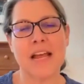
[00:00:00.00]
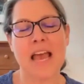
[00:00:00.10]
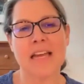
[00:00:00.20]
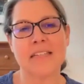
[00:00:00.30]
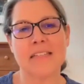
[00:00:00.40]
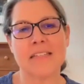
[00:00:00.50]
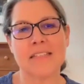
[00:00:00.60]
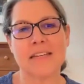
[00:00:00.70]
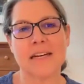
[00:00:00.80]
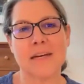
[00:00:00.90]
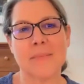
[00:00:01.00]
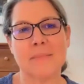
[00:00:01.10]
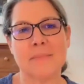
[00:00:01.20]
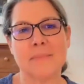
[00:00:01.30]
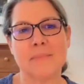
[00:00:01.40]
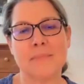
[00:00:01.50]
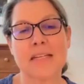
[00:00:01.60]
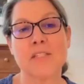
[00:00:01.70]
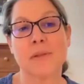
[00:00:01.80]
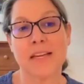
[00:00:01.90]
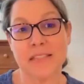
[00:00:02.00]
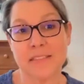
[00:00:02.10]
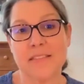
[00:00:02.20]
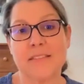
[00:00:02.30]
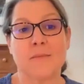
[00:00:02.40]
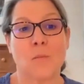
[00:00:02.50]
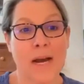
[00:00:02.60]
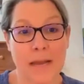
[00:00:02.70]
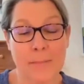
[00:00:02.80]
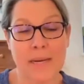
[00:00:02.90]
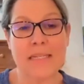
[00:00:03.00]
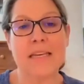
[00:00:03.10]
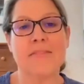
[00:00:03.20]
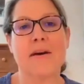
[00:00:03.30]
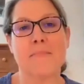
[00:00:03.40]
and explained why I might need